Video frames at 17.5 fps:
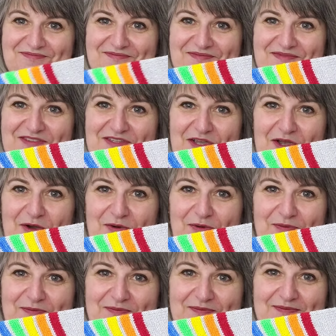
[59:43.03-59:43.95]

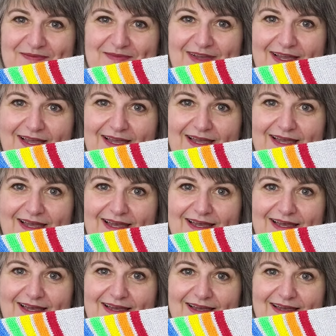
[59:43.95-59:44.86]
So
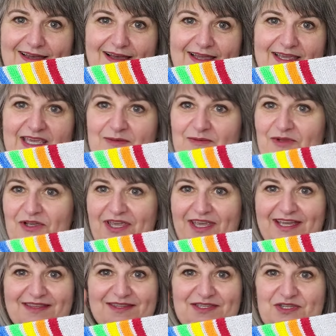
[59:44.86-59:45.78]
I keep
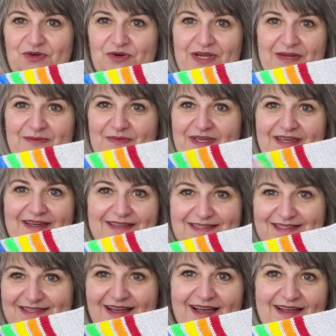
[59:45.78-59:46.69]
looking in the screen
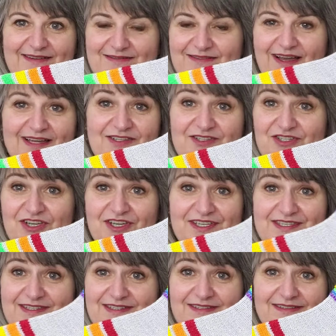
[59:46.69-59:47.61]
because I, I
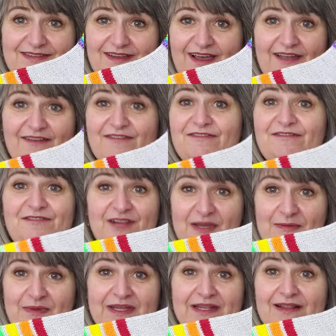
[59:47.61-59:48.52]
just, I
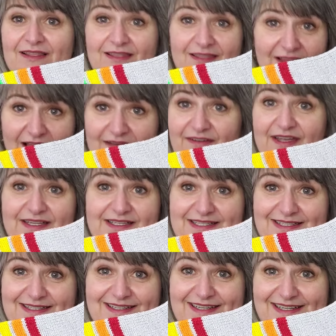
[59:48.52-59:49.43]
flip and love
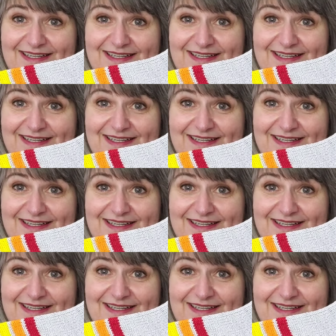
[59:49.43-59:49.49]
it.